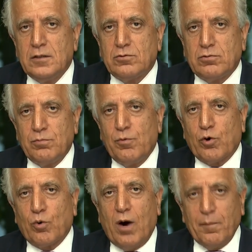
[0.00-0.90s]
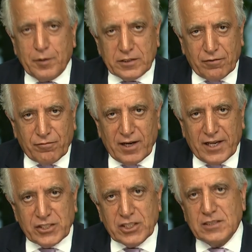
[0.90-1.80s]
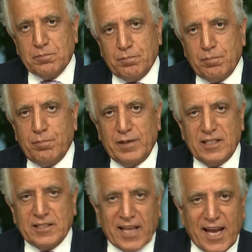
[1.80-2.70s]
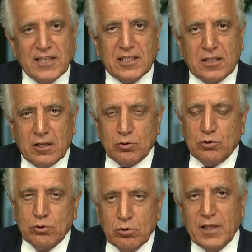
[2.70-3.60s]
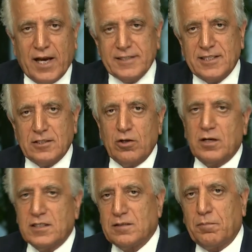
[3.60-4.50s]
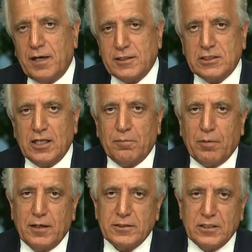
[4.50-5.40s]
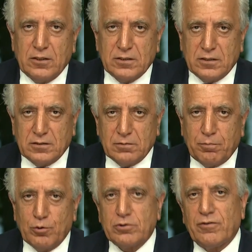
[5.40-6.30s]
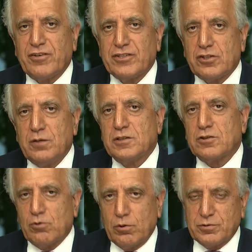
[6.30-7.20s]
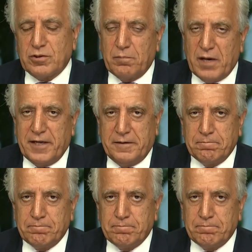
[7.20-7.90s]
to more cooperative relations, but it can't do that as long as the Pakistan policy on the support of extremist groups remain.